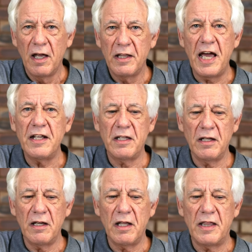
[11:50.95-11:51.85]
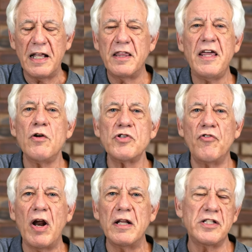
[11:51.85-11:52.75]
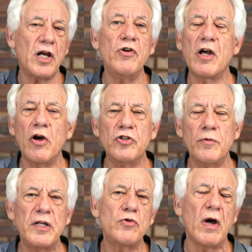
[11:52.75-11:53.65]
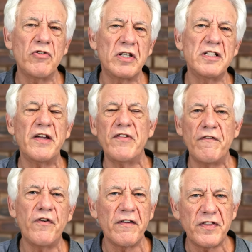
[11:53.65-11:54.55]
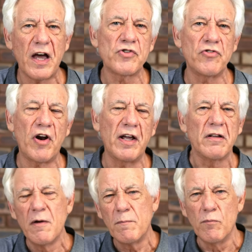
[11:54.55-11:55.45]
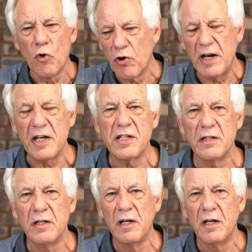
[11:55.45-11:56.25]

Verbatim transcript: that that thousand rand is only going to be 275,000 rand, more or less.